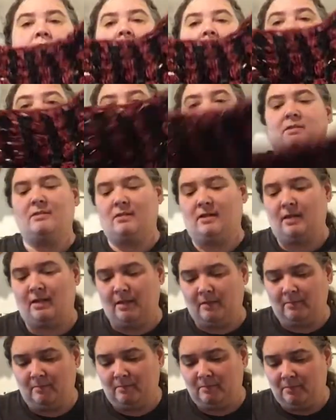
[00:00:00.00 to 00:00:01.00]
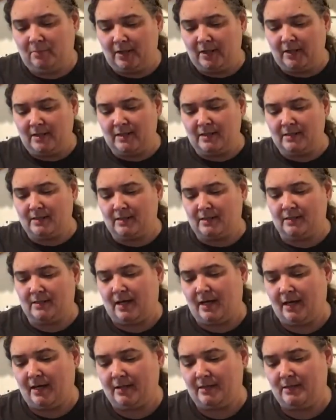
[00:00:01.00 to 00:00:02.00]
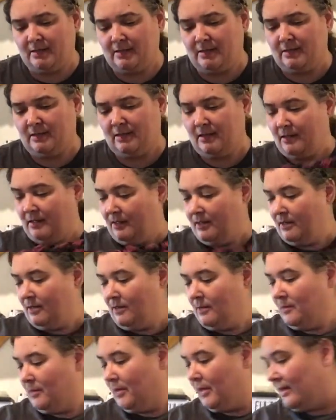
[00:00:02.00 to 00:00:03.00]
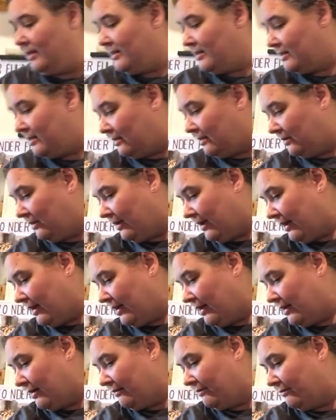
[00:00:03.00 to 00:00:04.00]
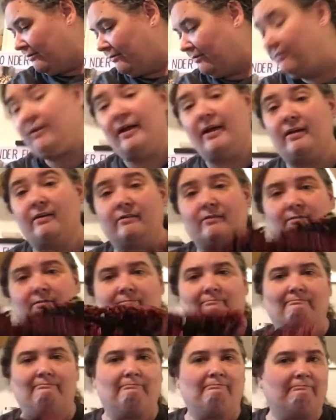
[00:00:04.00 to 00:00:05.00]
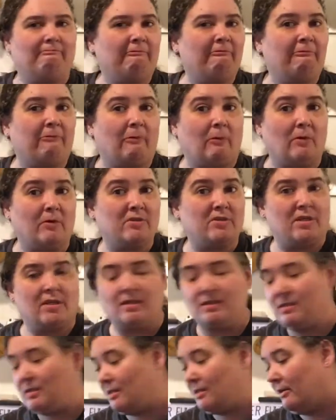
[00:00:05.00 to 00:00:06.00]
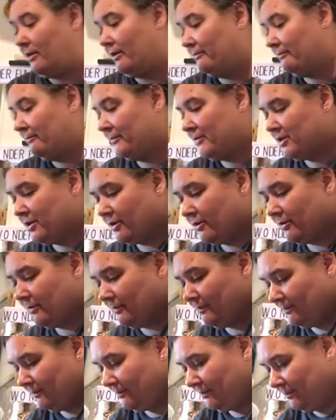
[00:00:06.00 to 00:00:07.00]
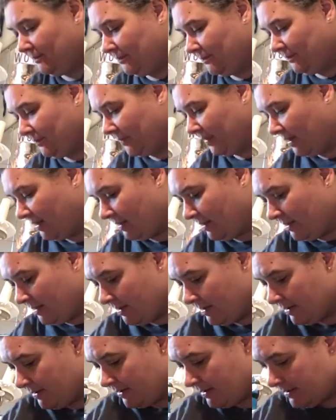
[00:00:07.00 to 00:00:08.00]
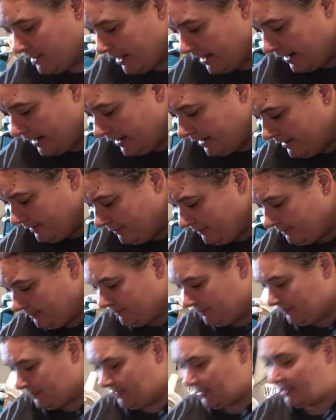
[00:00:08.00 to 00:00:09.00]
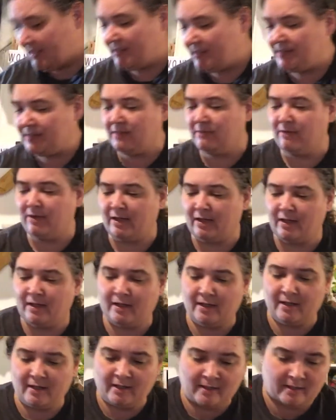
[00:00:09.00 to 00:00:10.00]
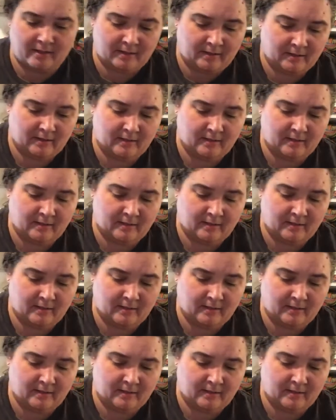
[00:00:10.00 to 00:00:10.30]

this is getting pretty decent size, but I still have like 4 skeins of yarn. So that is living in